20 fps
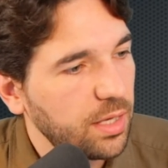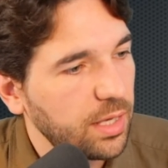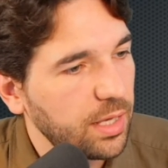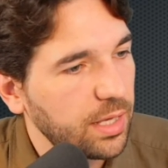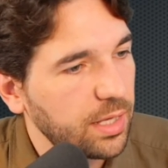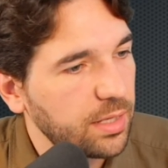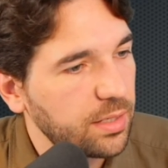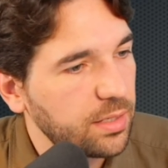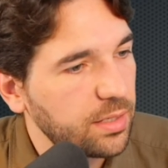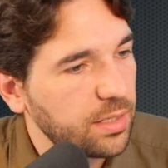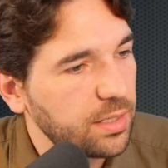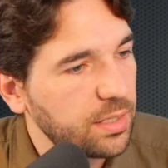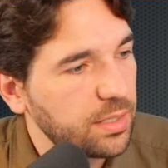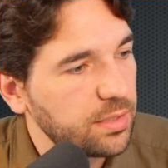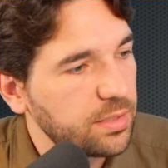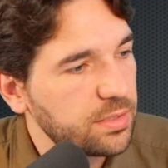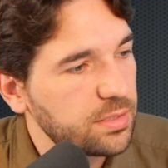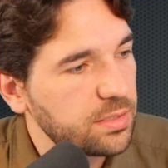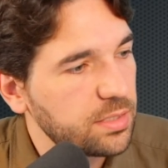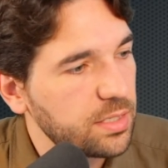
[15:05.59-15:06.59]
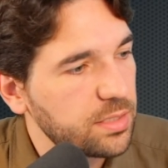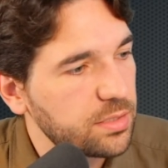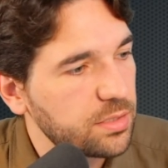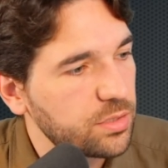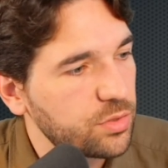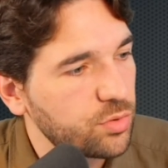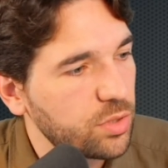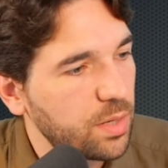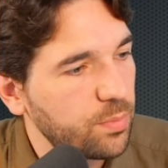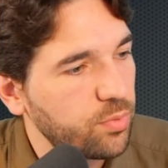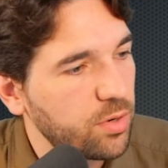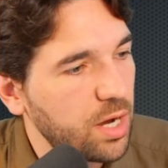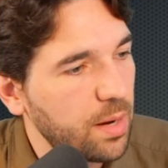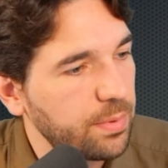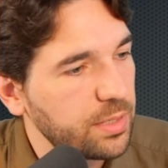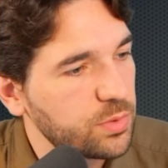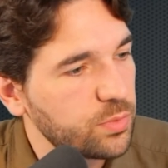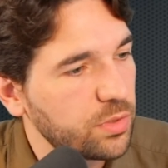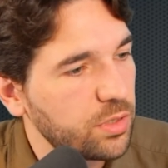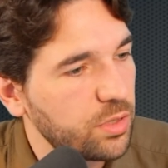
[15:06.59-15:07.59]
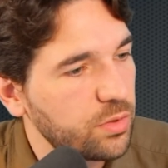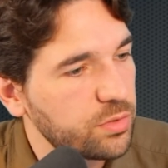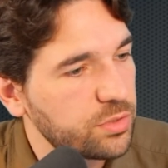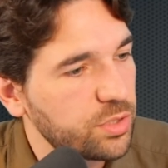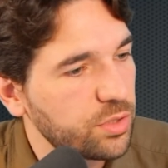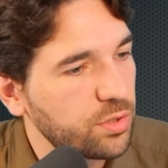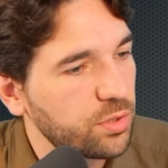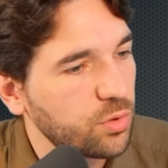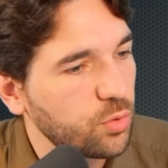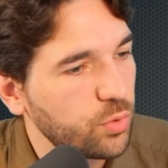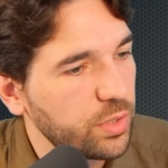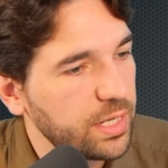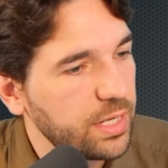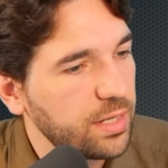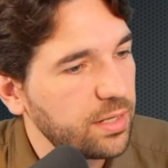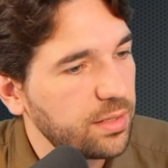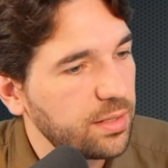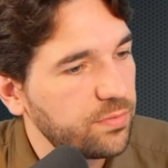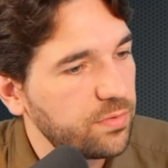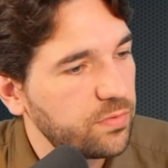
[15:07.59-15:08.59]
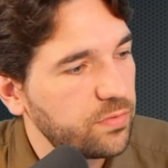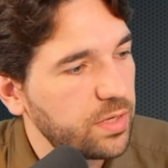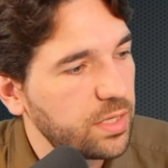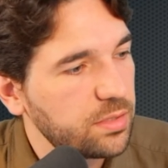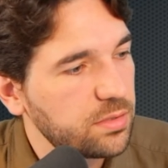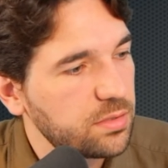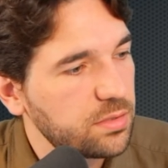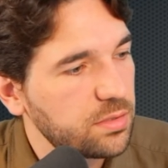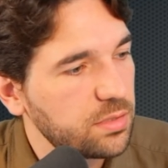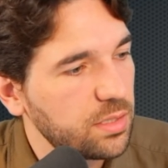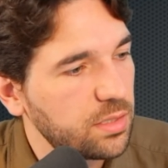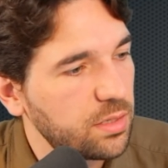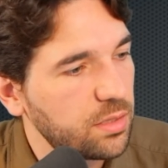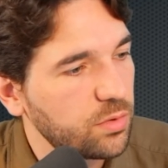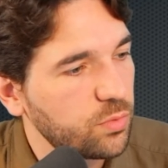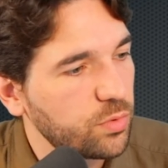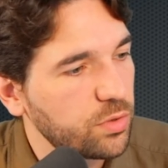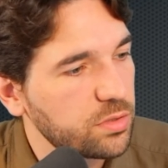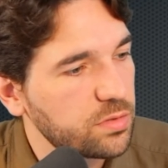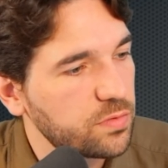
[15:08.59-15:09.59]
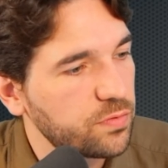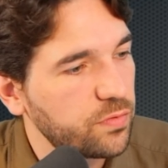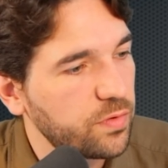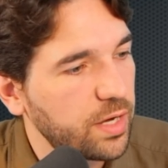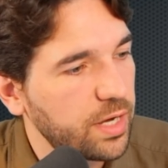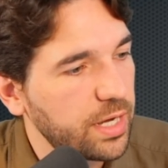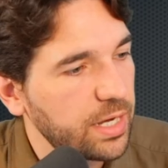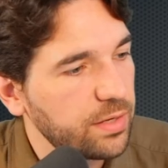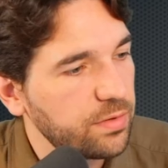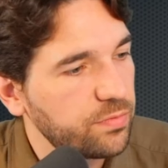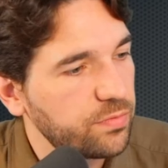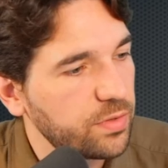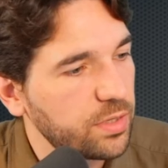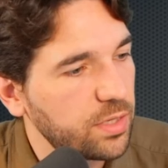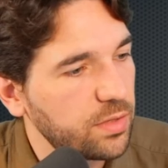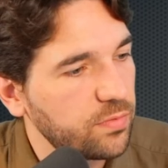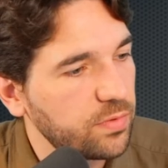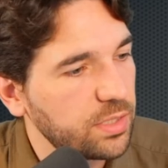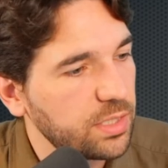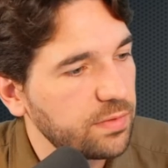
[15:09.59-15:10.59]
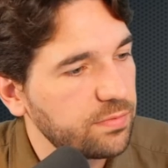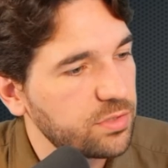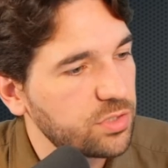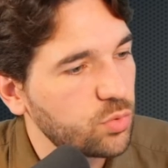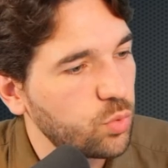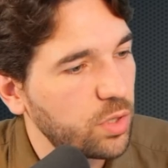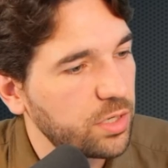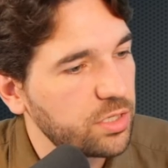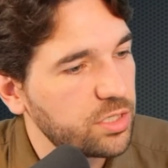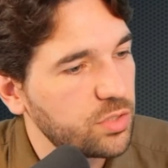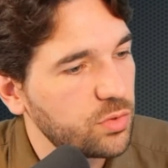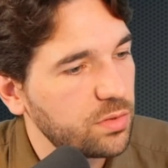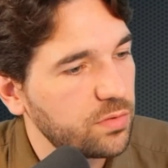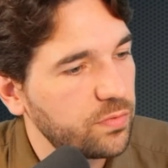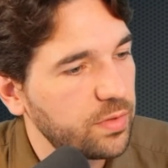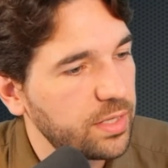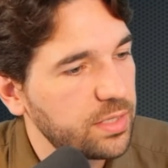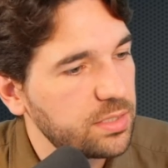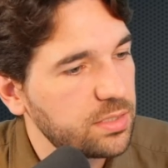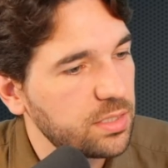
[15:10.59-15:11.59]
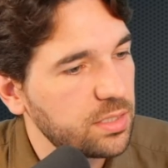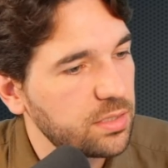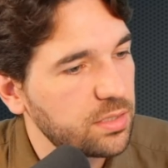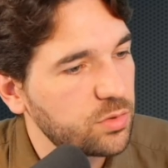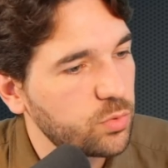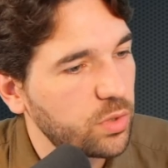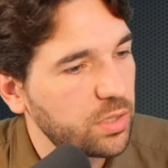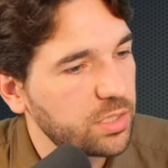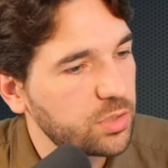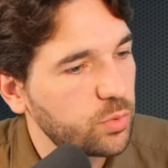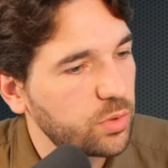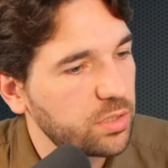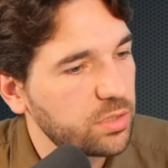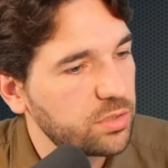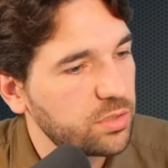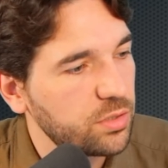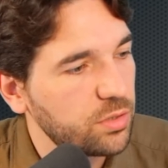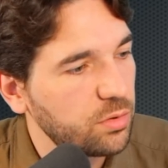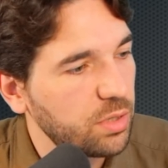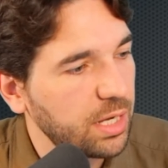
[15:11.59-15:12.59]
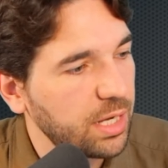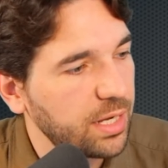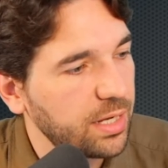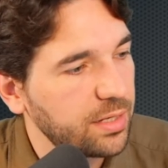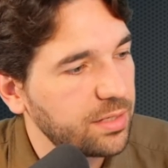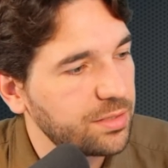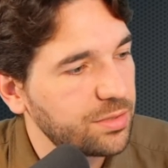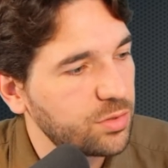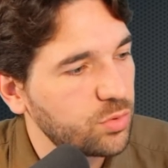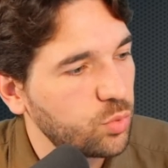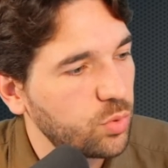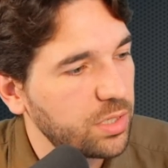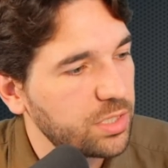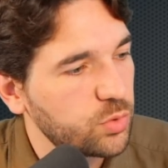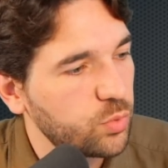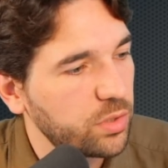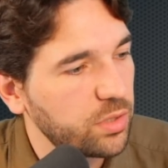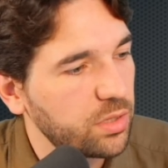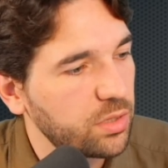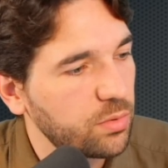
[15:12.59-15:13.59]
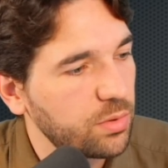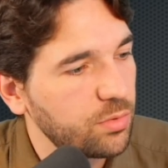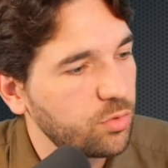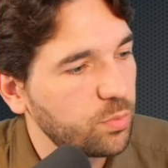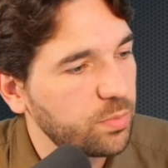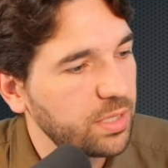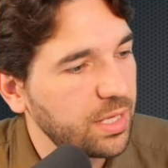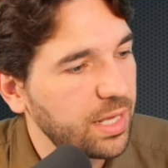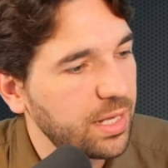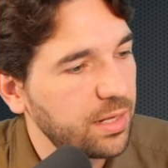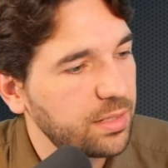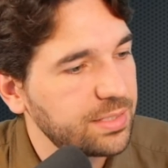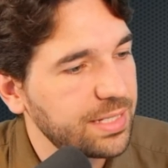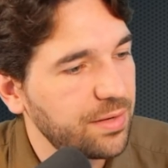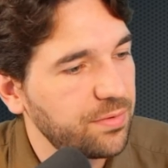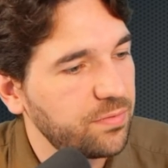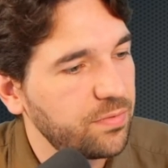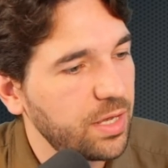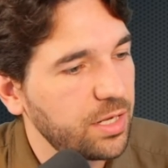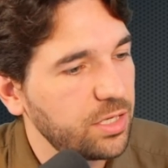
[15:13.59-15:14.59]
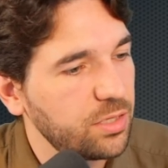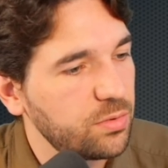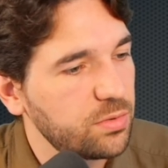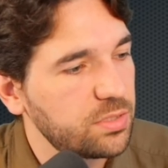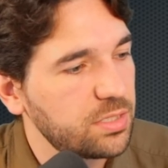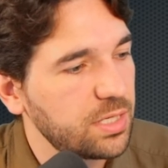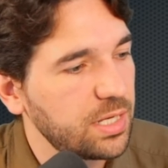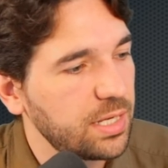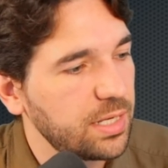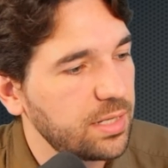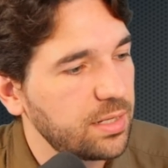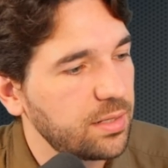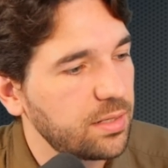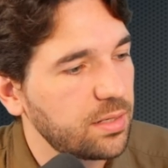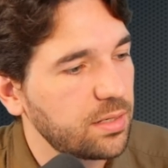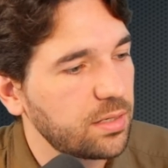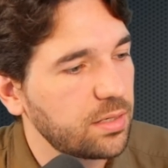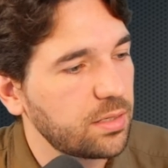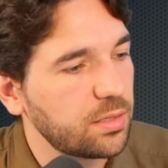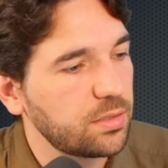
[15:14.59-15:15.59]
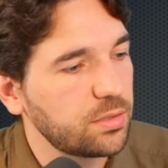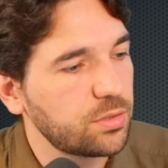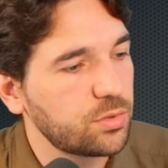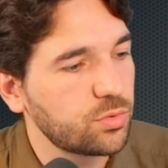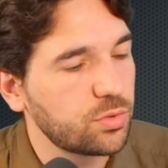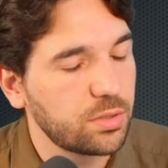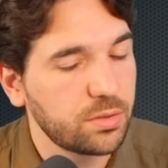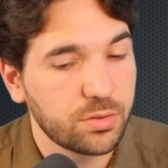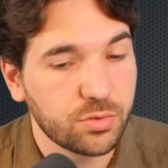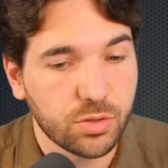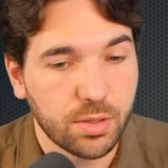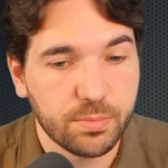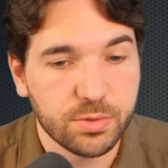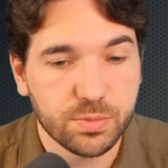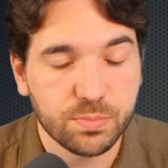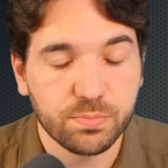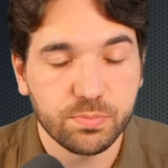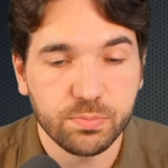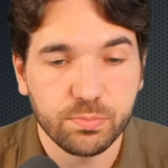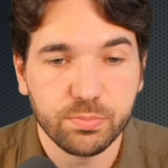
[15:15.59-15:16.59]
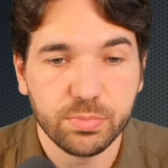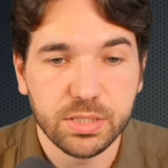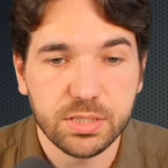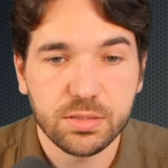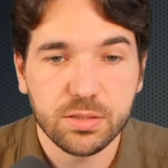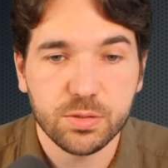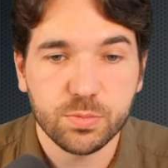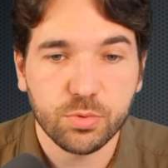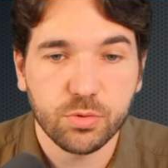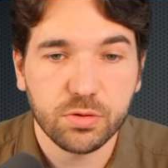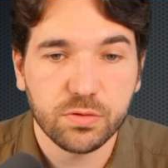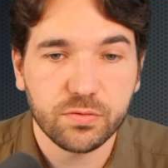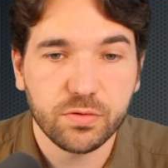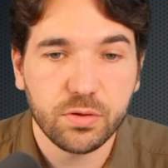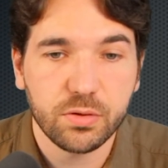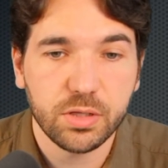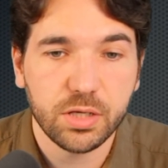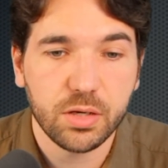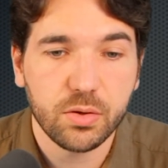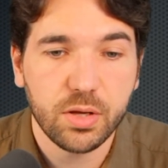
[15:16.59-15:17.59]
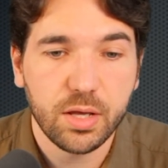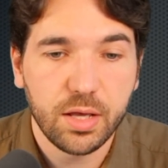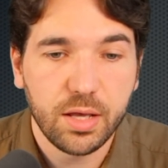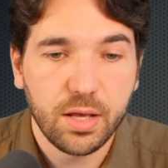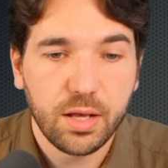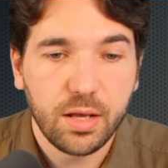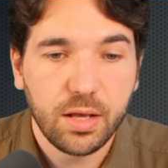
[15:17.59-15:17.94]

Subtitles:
And this season, Trump properties will host 3 Live events. In other words, 5 of Live's 22 events in the 2022 and 2023 will be held at venues in Trump's business portfolio.